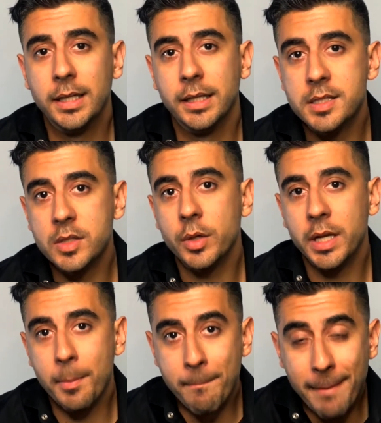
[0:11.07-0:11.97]
let's look
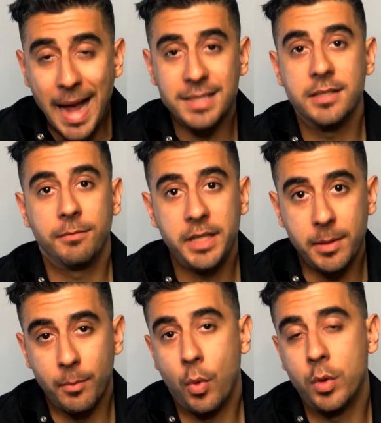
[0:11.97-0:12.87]
at a massively
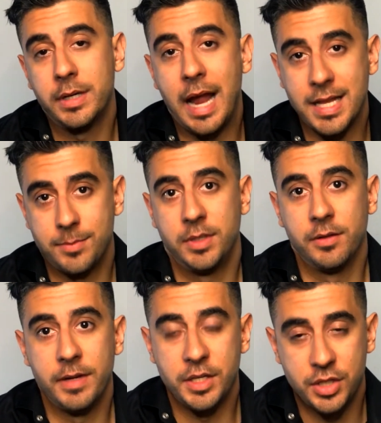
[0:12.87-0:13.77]
important aspect
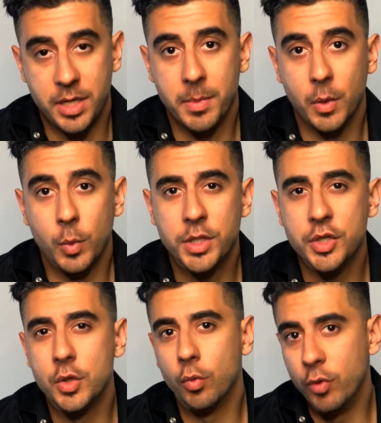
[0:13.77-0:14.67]
of HTML, which
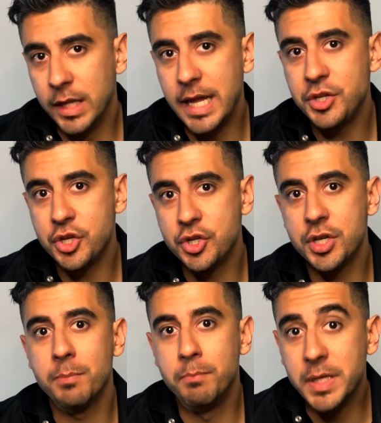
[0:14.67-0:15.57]
is the
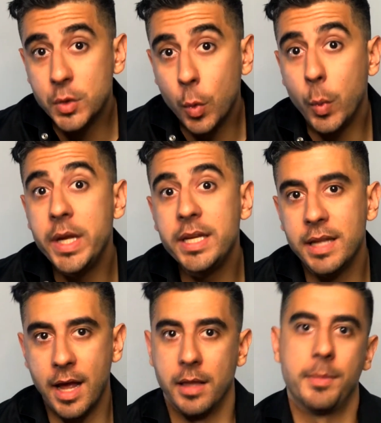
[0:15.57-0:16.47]
relationship
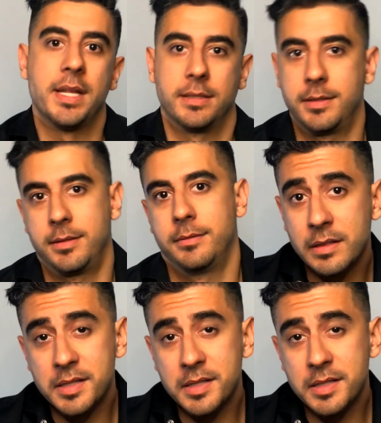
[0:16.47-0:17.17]
between elements. the